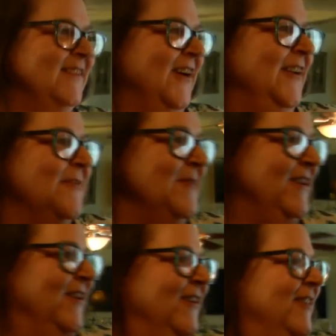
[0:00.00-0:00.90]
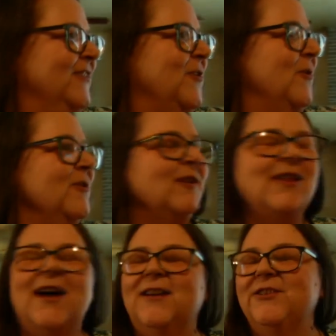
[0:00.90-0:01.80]
I've done several stories like
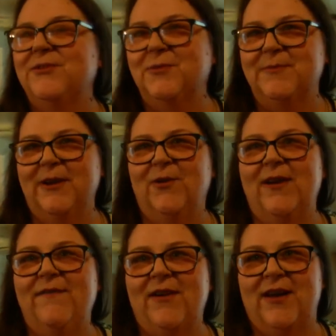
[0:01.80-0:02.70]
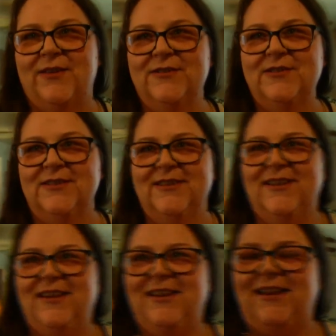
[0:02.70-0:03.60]
this. In January, Karen
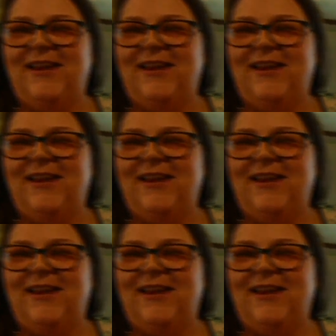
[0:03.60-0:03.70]
Lassard's